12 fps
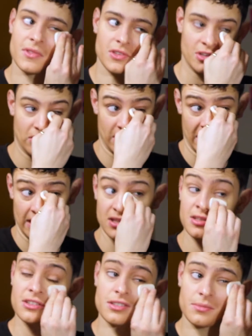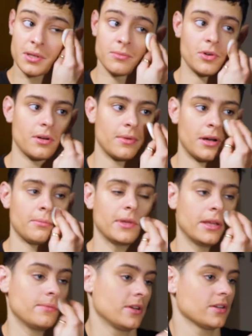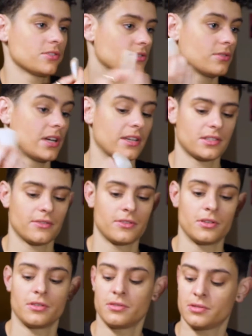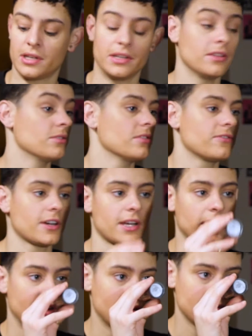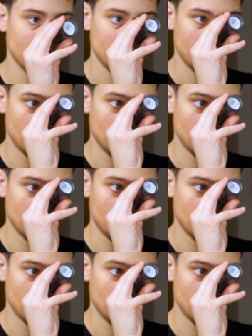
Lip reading: So yeah, just a bit more about me, because you guys have no idea who the fuck I am.